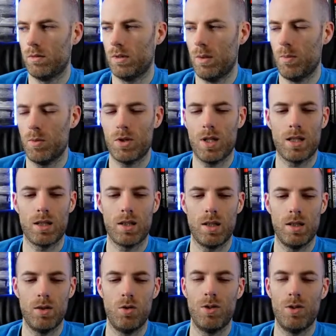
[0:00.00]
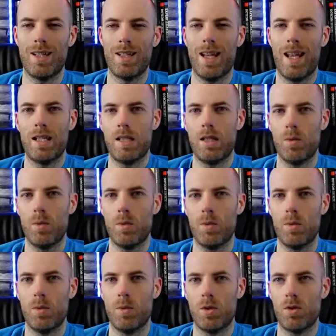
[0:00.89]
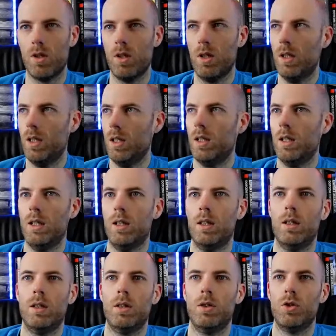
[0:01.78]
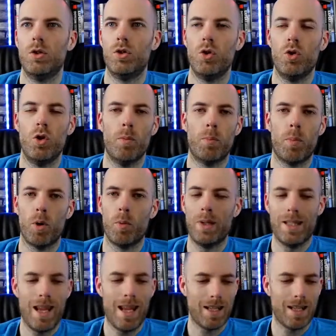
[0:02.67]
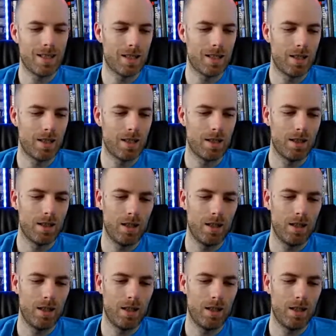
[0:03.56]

I must actually do a test here. I must do a burpee test,